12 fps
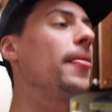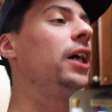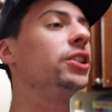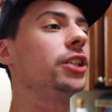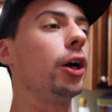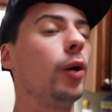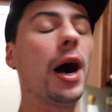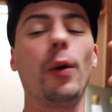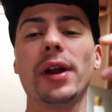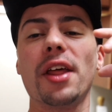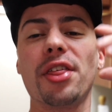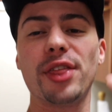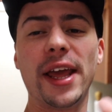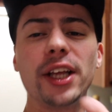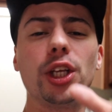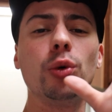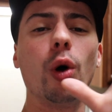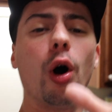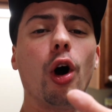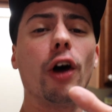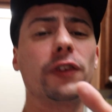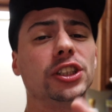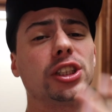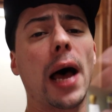So I want to thank you all
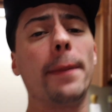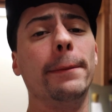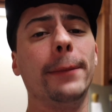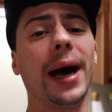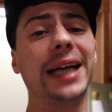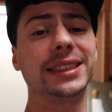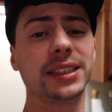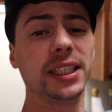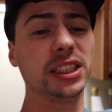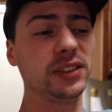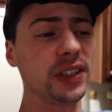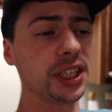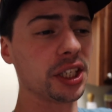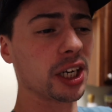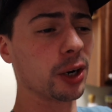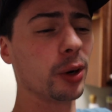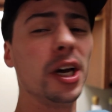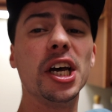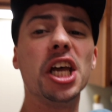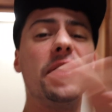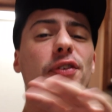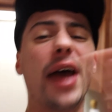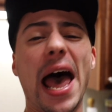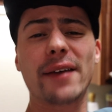for stopping by today's video. If
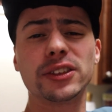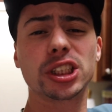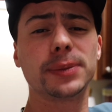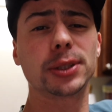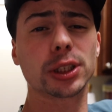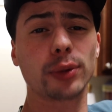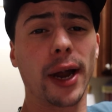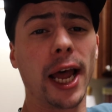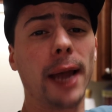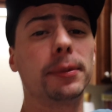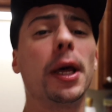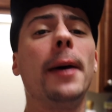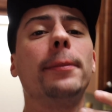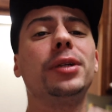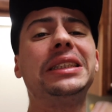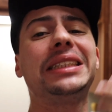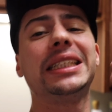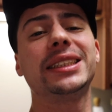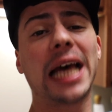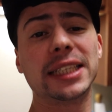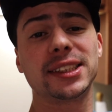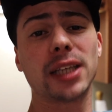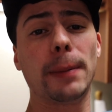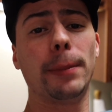you haven't subscribed, please hit that
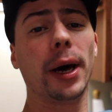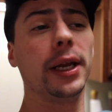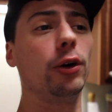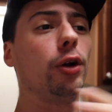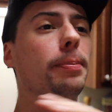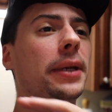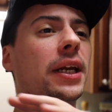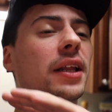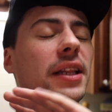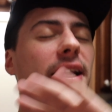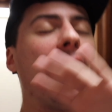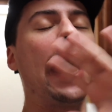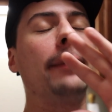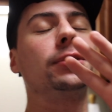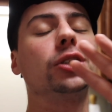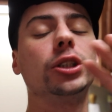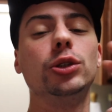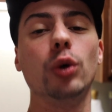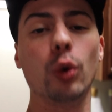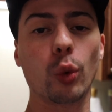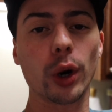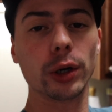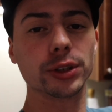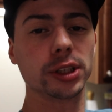sub button. It would mean the absolute
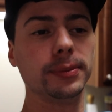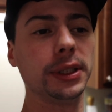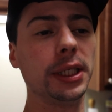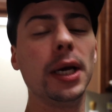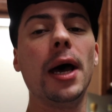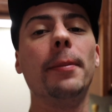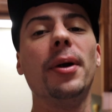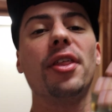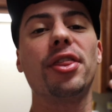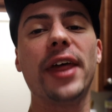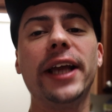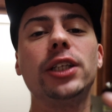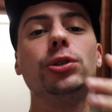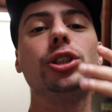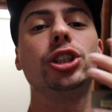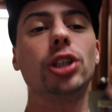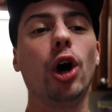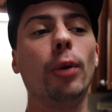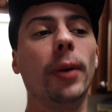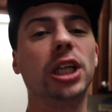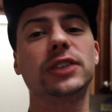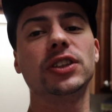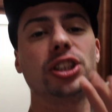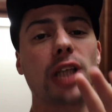world to me. But thank you so much
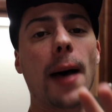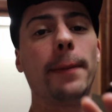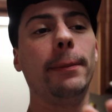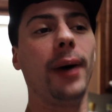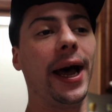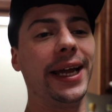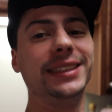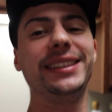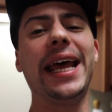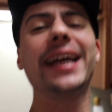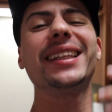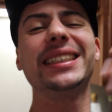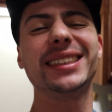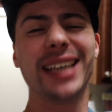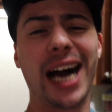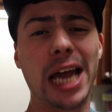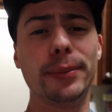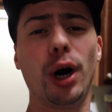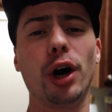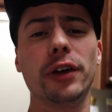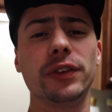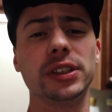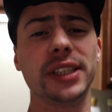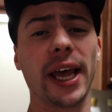for stopping by and taking the time out of
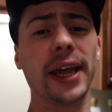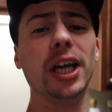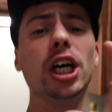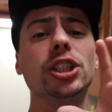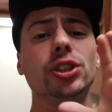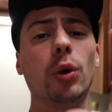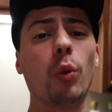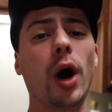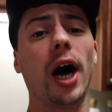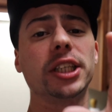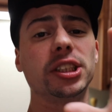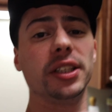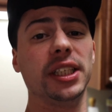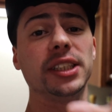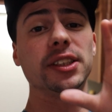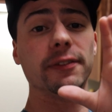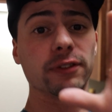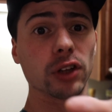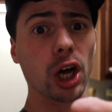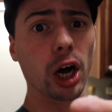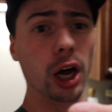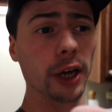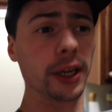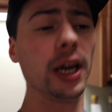your day to watch this vlog.